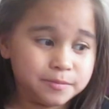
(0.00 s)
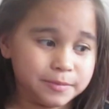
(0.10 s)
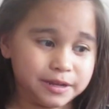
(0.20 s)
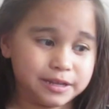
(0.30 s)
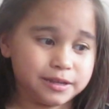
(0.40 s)

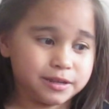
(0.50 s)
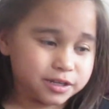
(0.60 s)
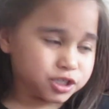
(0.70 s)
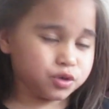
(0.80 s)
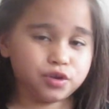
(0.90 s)
Make
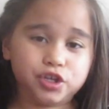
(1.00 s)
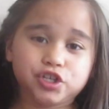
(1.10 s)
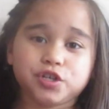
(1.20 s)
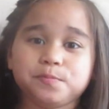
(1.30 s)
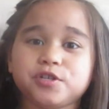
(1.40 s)
sure you
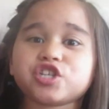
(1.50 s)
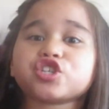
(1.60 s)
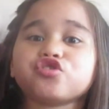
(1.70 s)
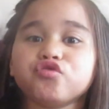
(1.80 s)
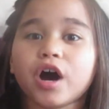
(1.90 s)

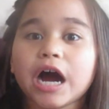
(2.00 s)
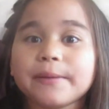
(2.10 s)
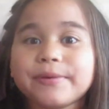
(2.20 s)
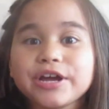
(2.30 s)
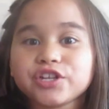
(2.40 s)

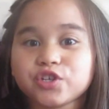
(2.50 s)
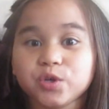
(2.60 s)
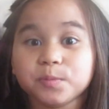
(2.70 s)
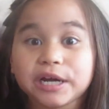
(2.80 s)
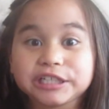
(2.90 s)
subscribe
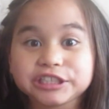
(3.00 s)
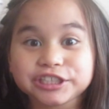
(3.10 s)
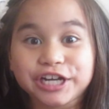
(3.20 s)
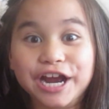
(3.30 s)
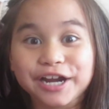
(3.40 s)
to my
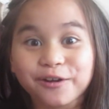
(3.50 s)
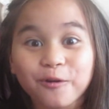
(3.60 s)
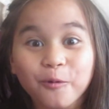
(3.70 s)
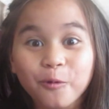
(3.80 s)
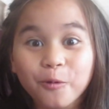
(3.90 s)
channel.